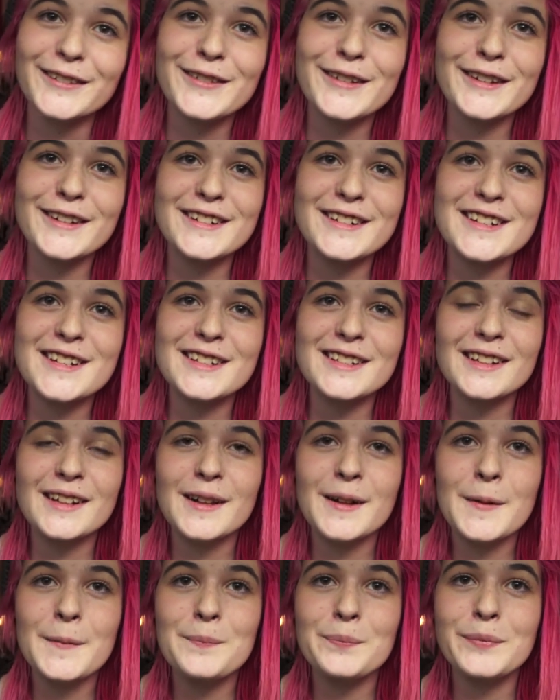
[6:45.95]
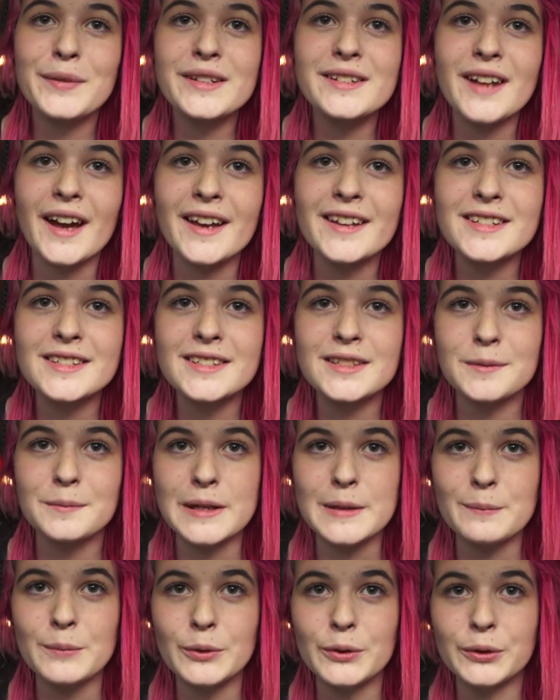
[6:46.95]
If you could just be nice to
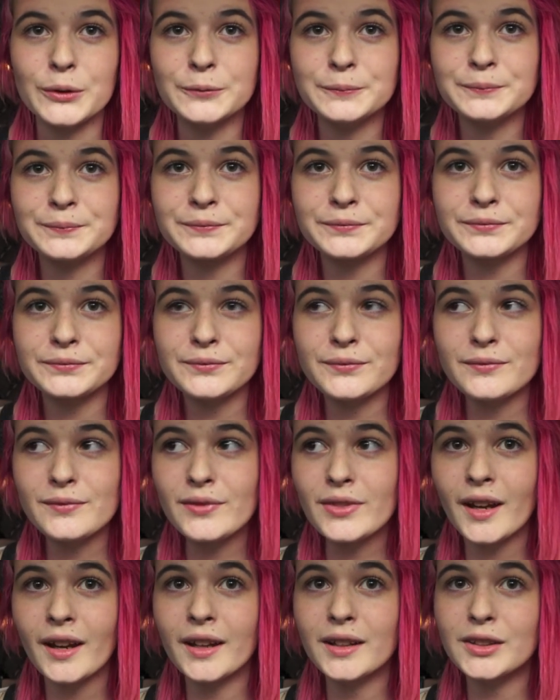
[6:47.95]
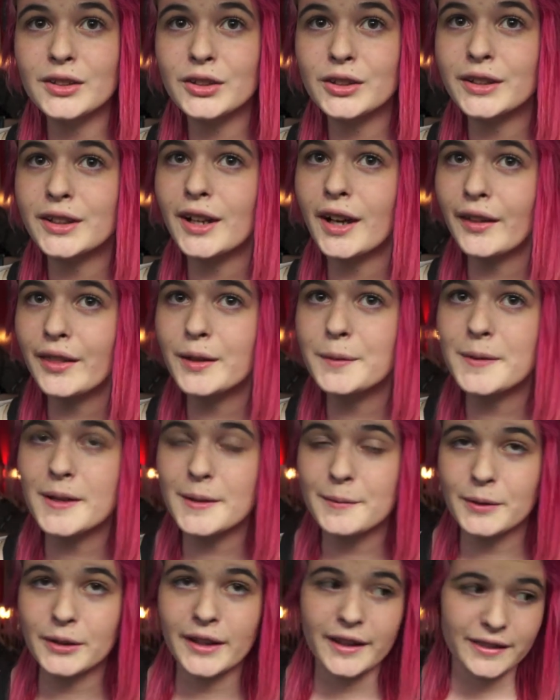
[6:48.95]
people and treat other
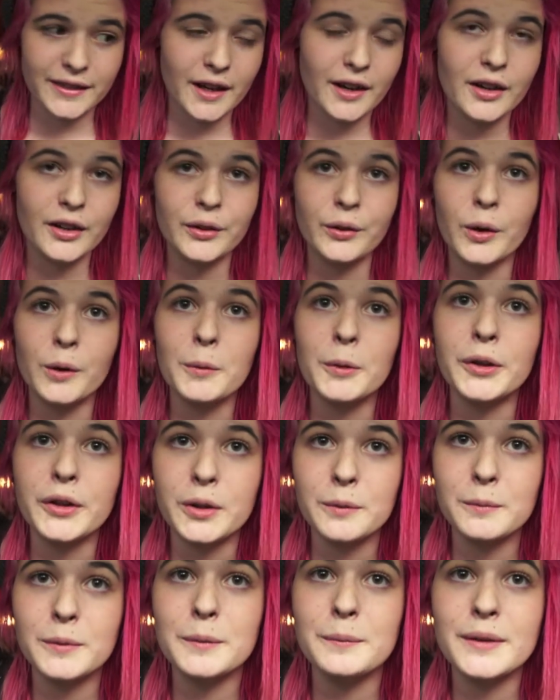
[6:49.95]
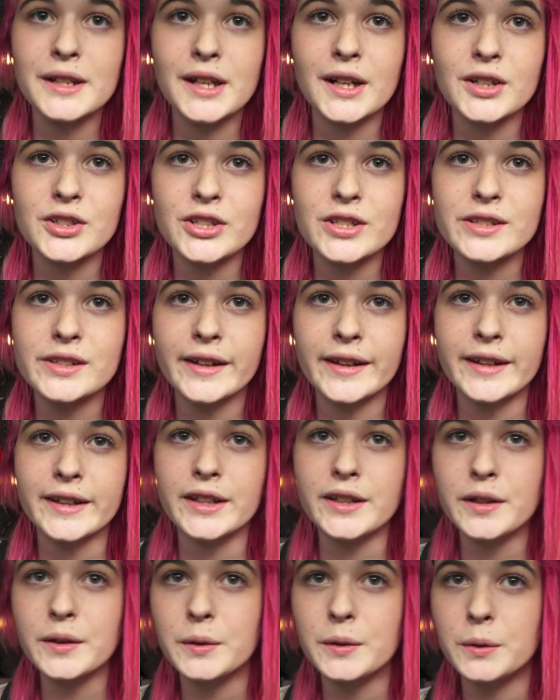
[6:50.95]
people like they're a normal human being just
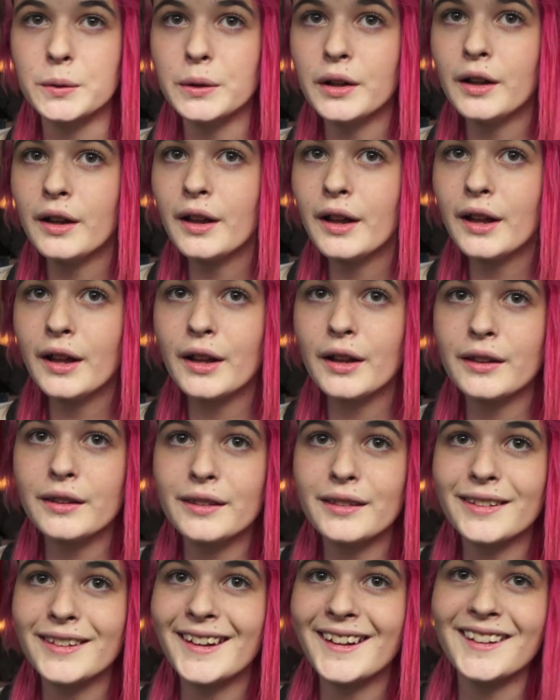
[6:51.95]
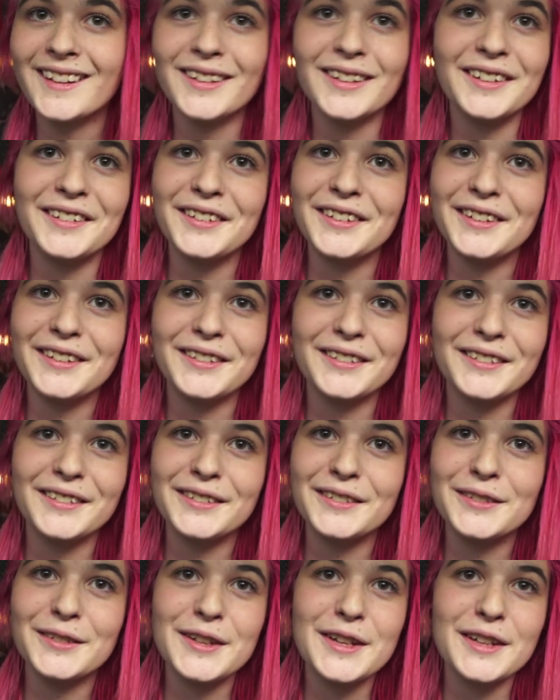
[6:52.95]
like you, then
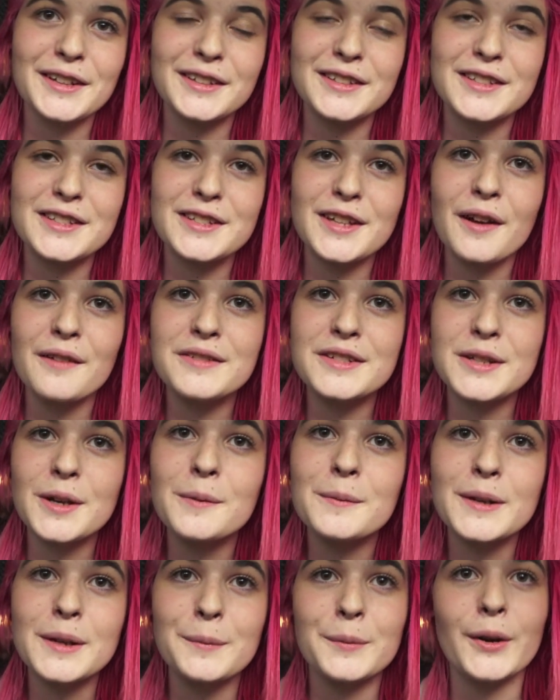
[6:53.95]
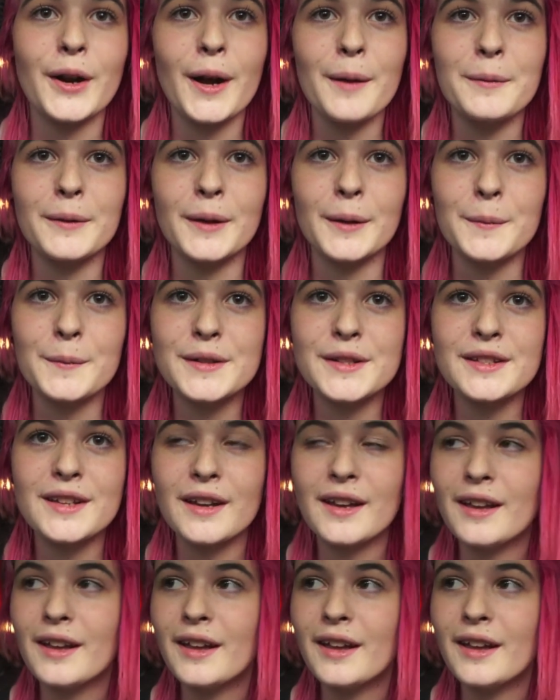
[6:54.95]
we could solve so many problems.